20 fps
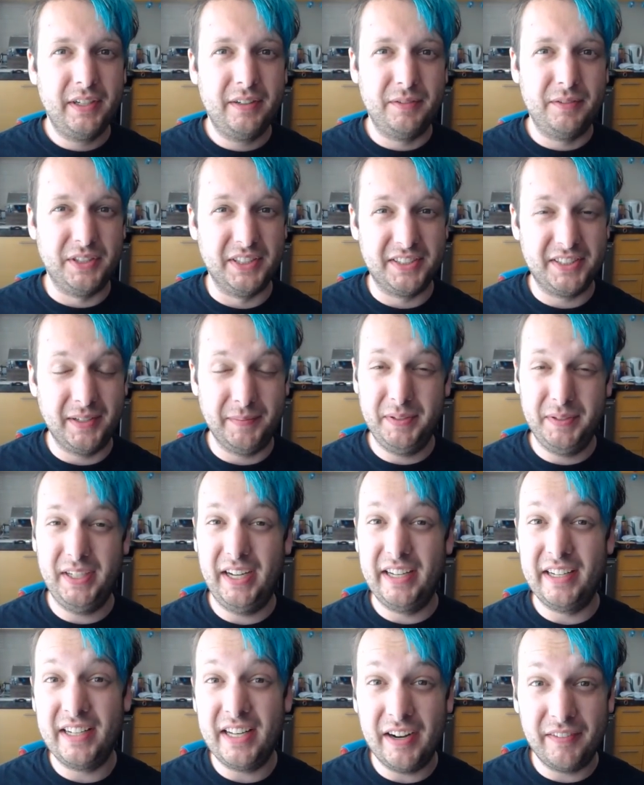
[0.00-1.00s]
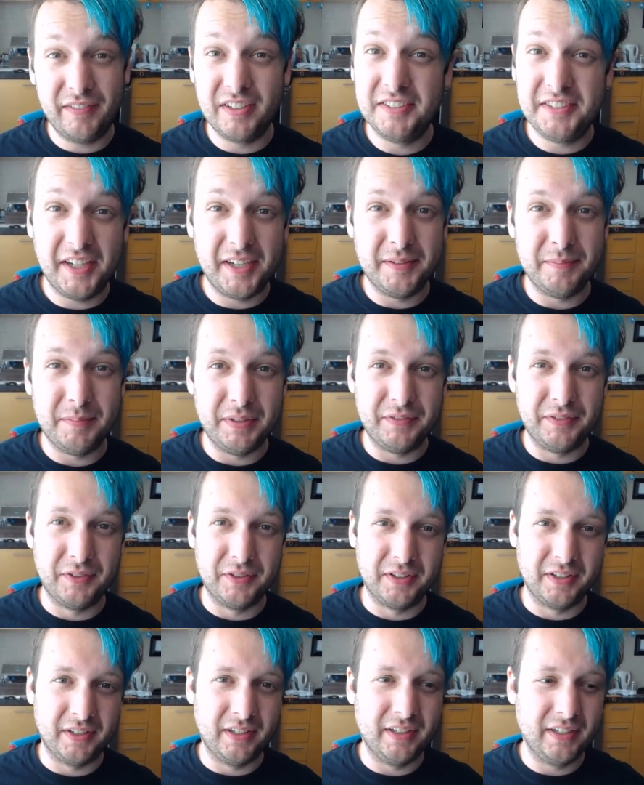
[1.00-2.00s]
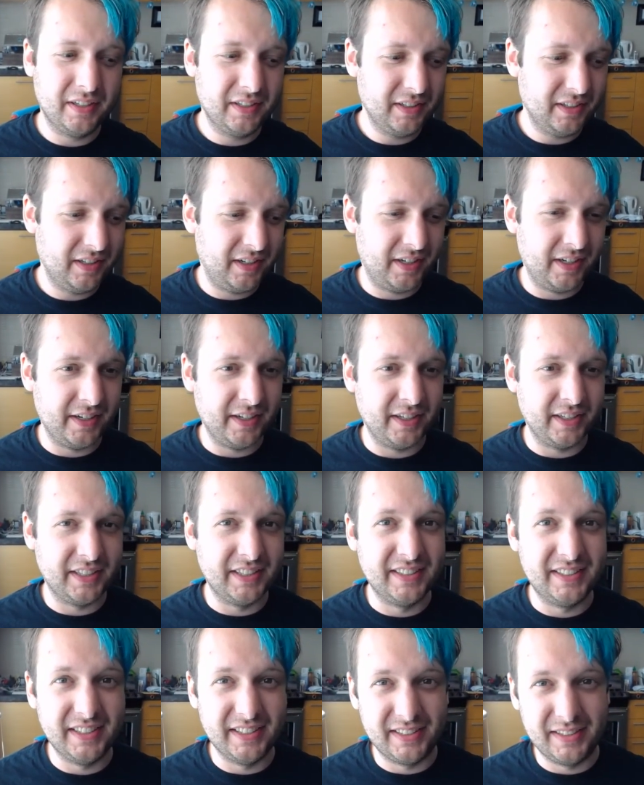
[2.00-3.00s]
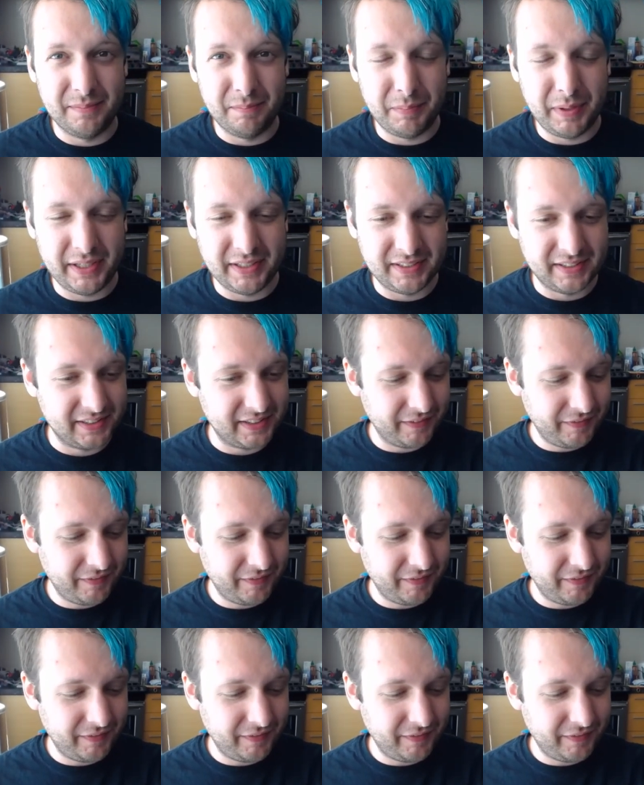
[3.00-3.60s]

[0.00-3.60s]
which is something I've never done before on a consistent basis.